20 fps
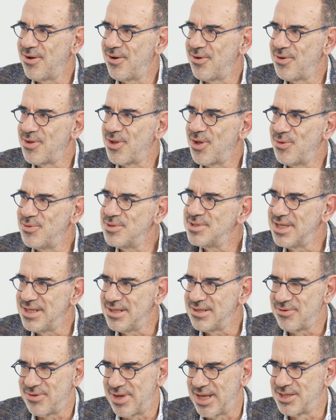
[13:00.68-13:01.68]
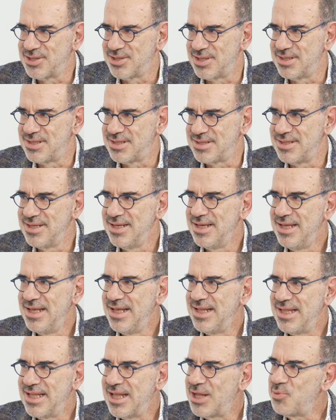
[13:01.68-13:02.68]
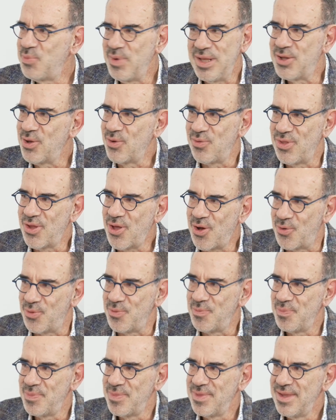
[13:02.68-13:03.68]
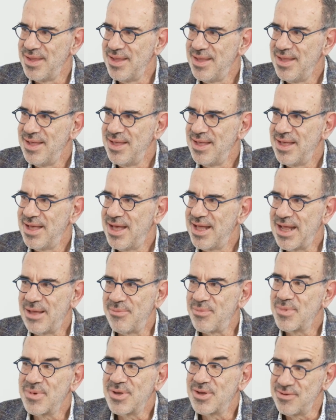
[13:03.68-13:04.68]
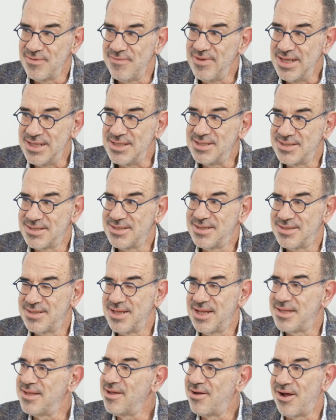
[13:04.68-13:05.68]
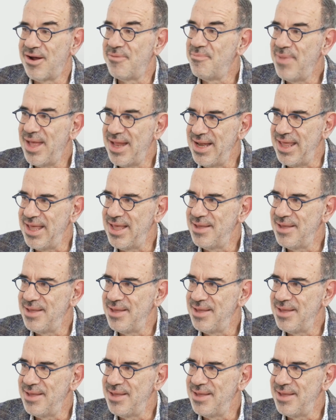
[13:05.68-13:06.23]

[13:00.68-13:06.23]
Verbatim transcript: or those interactions that we don't know. Yeah. And I'm convinced that there are many